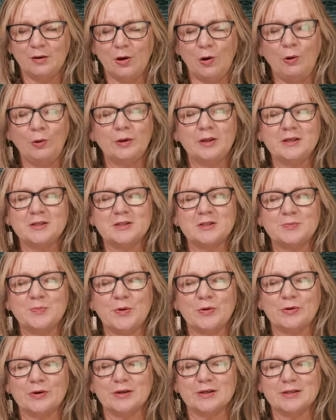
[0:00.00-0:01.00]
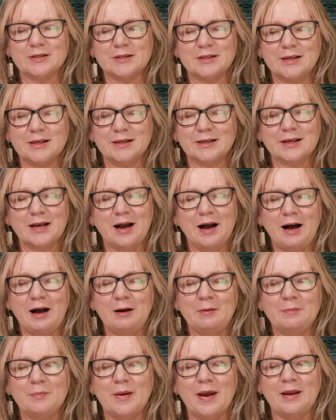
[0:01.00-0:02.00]
Holy Spirit,
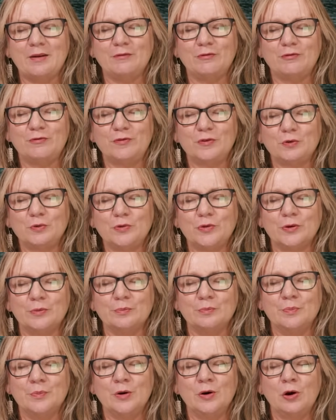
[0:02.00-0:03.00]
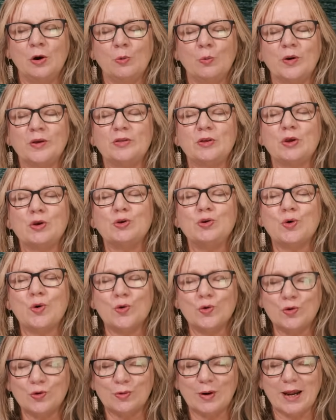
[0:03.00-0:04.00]
come and fill them with
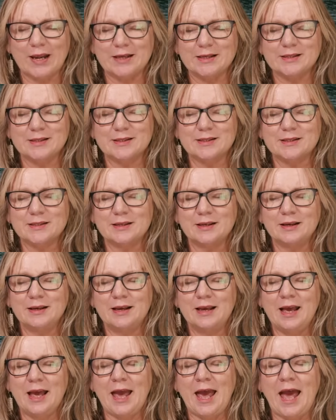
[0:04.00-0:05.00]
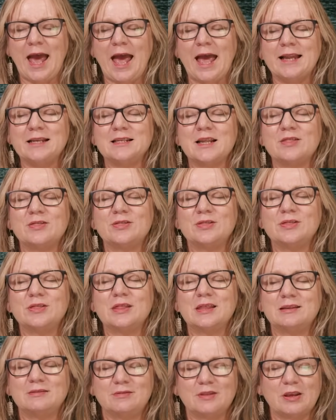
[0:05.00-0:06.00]
your grace and
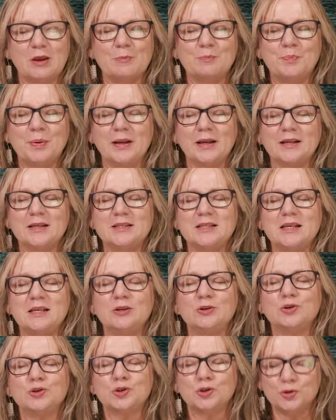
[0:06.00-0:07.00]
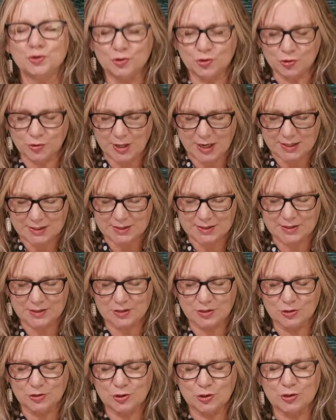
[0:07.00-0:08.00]
the ability to
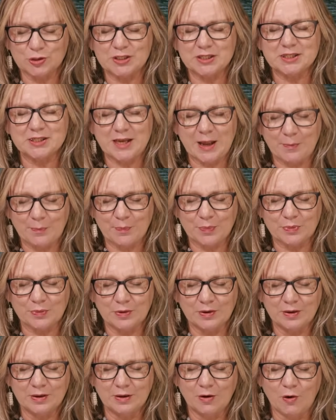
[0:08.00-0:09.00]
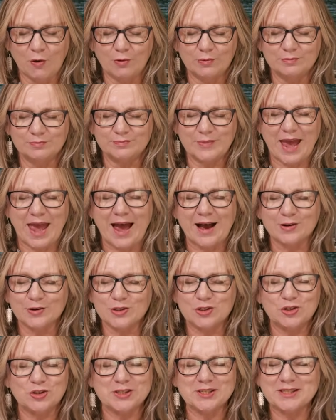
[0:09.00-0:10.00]
trust, to step
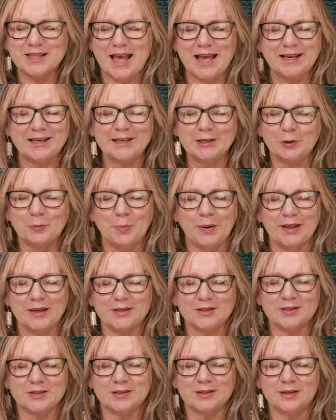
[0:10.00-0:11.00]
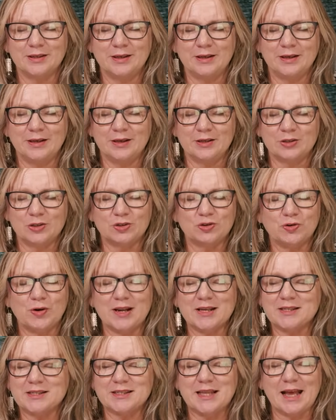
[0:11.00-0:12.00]
out just that little bit, to
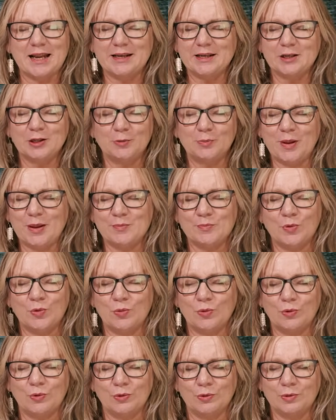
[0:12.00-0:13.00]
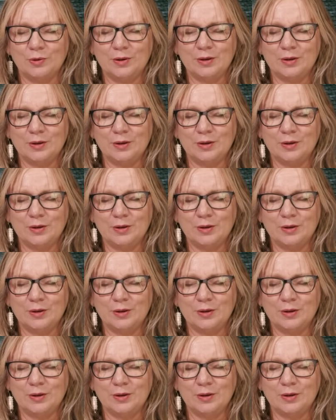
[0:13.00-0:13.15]
trust that little bit more.